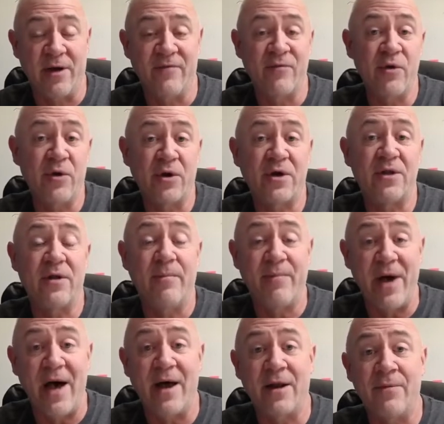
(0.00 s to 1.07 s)
If you look in the
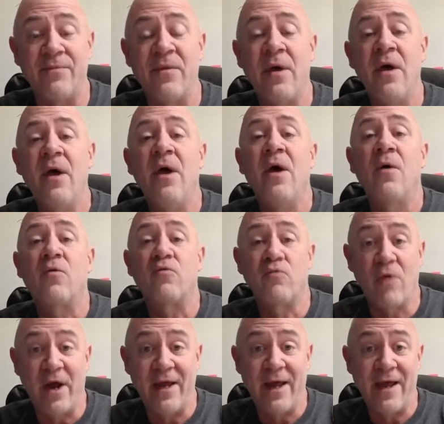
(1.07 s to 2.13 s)
bottom
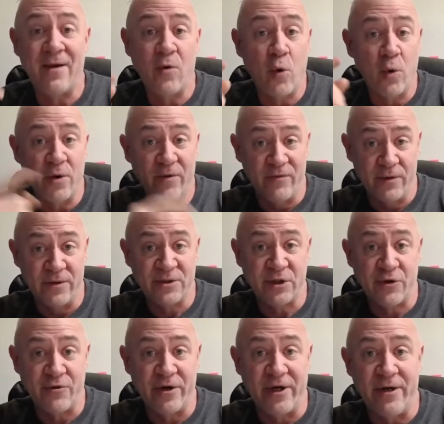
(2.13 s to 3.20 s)
right hand corner of your
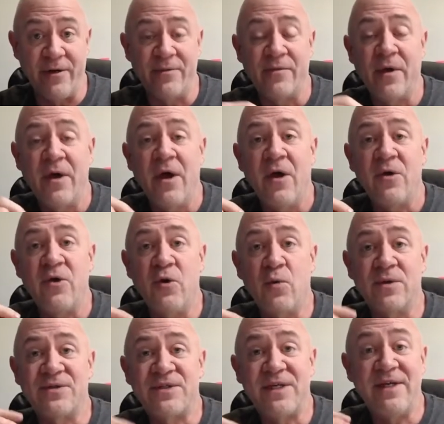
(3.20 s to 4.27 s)
screen, you
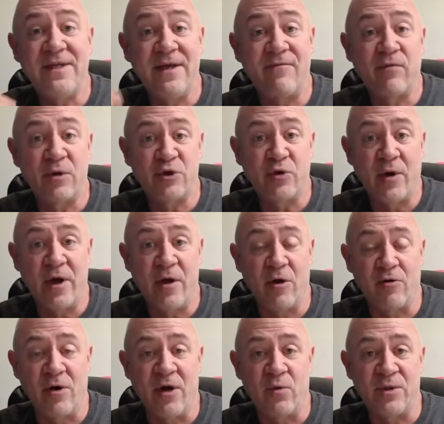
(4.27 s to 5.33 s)
will see differential
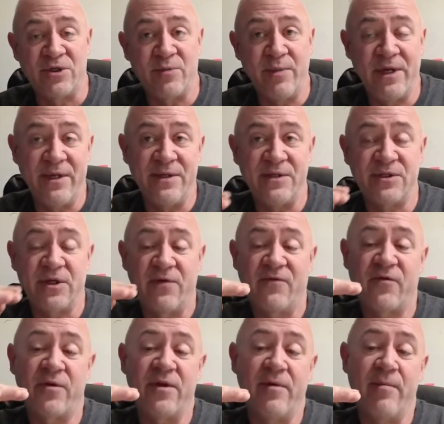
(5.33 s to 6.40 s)
aileron, which means
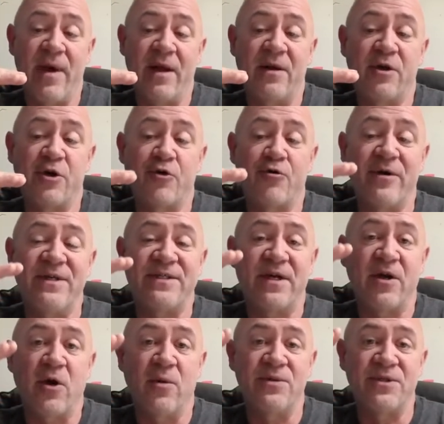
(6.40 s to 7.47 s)
for the amount of degrees it
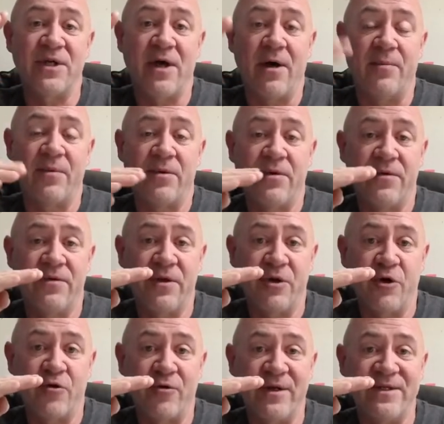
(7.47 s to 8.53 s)
goes up, the
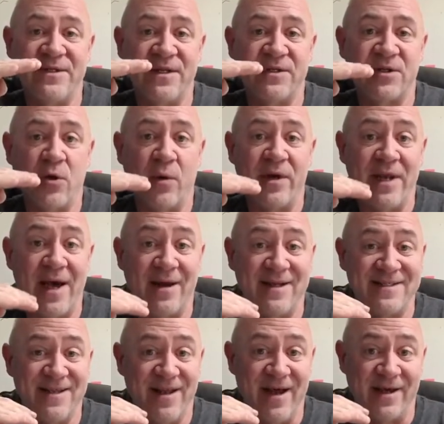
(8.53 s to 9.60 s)
degrees that it's going down
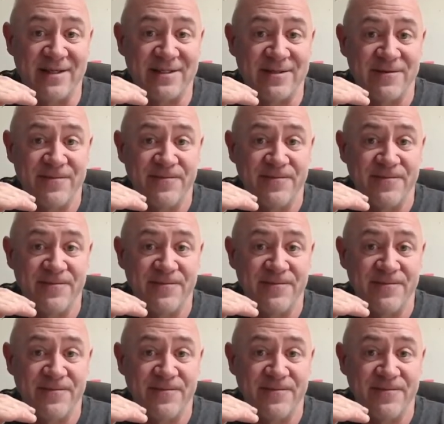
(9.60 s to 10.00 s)
is less.